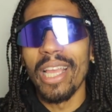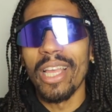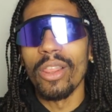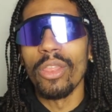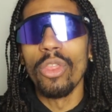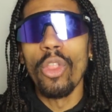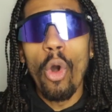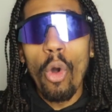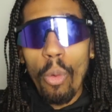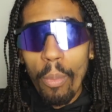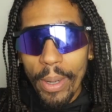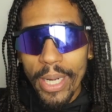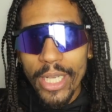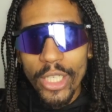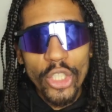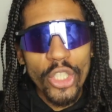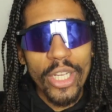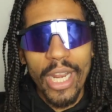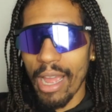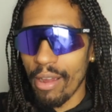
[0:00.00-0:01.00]

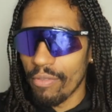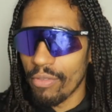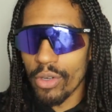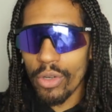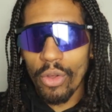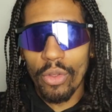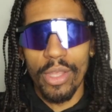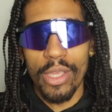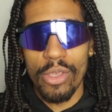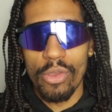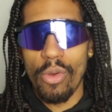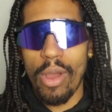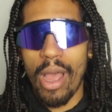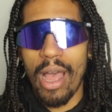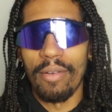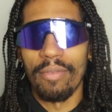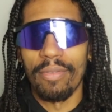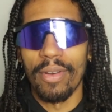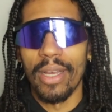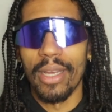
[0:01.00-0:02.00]
Nobody should ever know that you
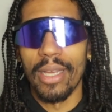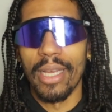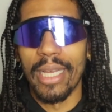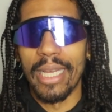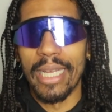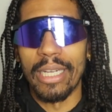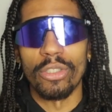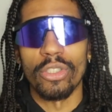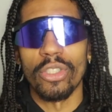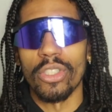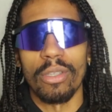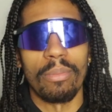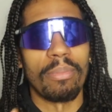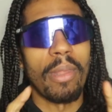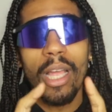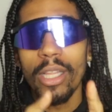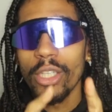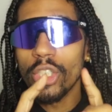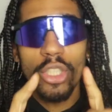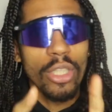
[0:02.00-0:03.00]
have a hair system.
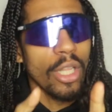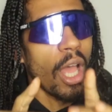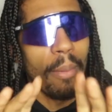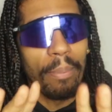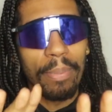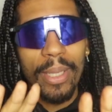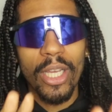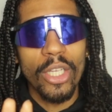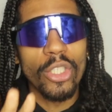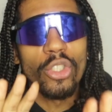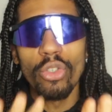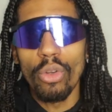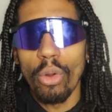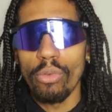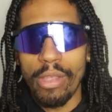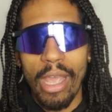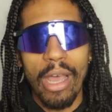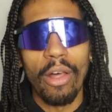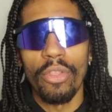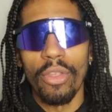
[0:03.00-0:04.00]
Not because you
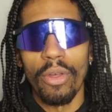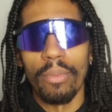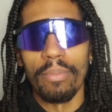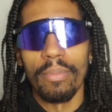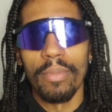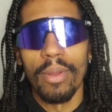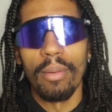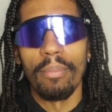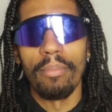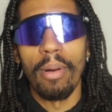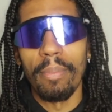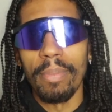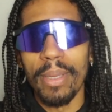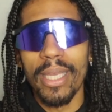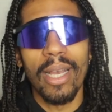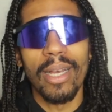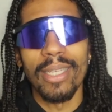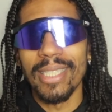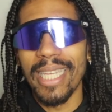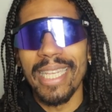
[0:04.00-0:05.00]
don't tell them, but
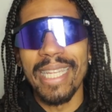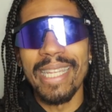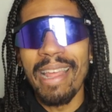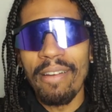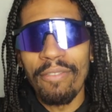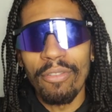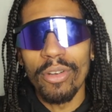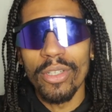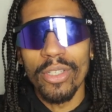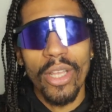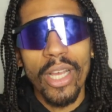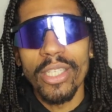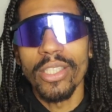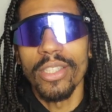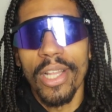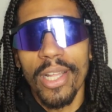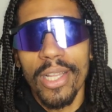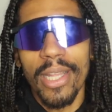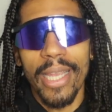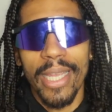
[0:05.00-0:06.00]
because it never
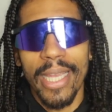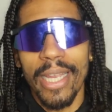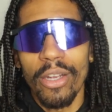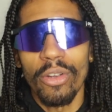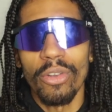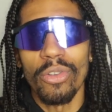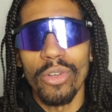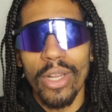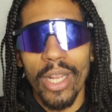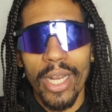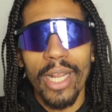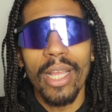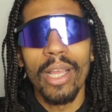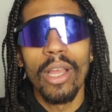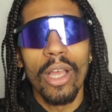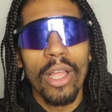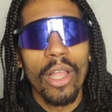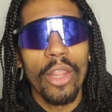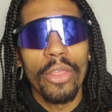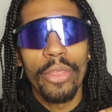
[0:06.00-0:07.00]
does look like a hair unit.
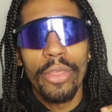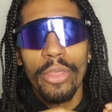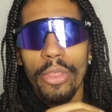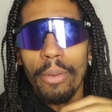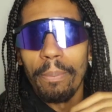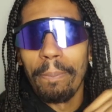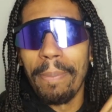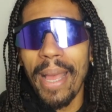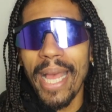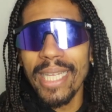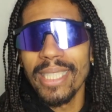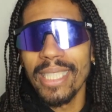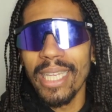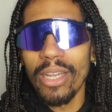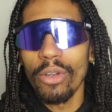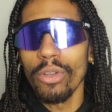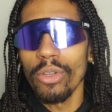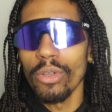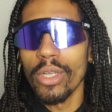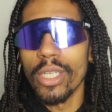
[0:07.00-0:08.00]
The best
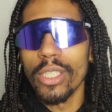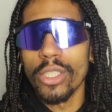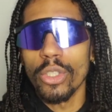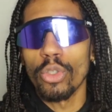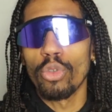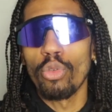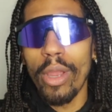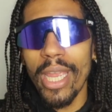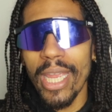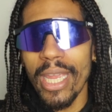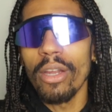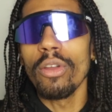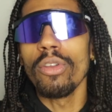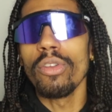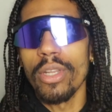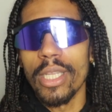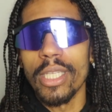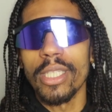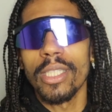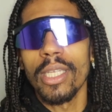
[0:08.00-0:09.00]
hair units, great hair
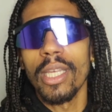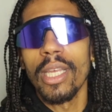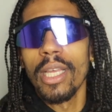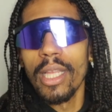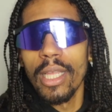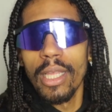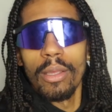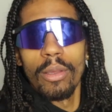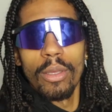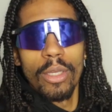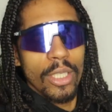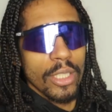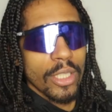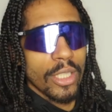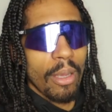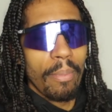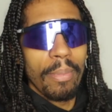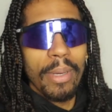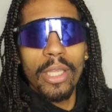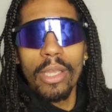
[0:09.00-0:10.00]
units,
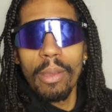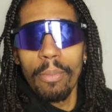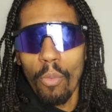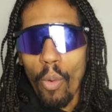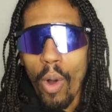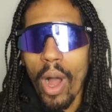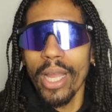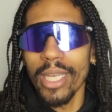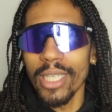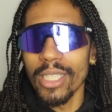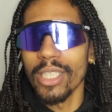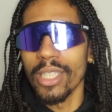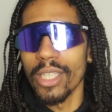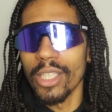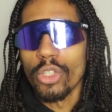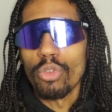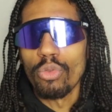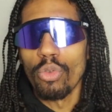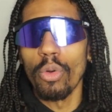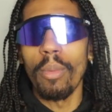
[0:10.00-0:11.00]
somebody could walk into
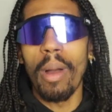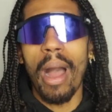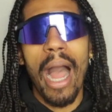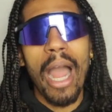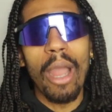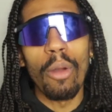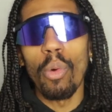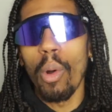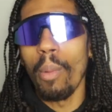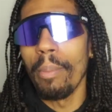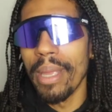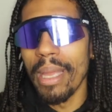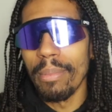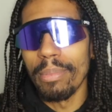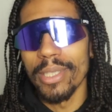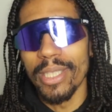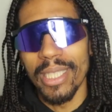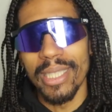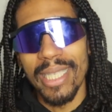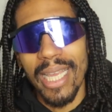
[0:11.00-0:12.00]
this room, I won't be
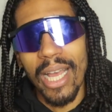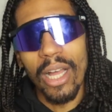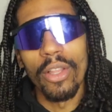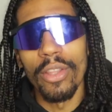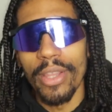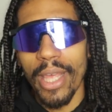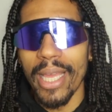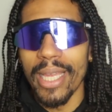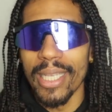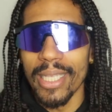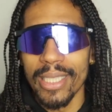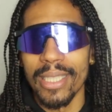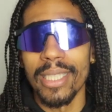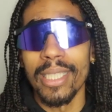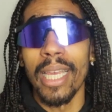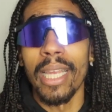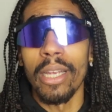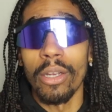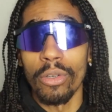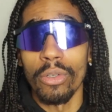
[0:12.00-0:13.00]
able to tell that
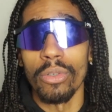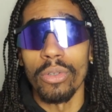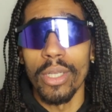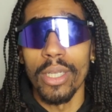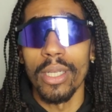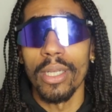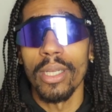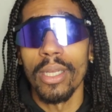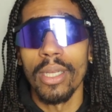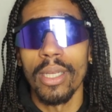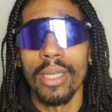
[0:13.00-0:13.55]
it's a hair unit.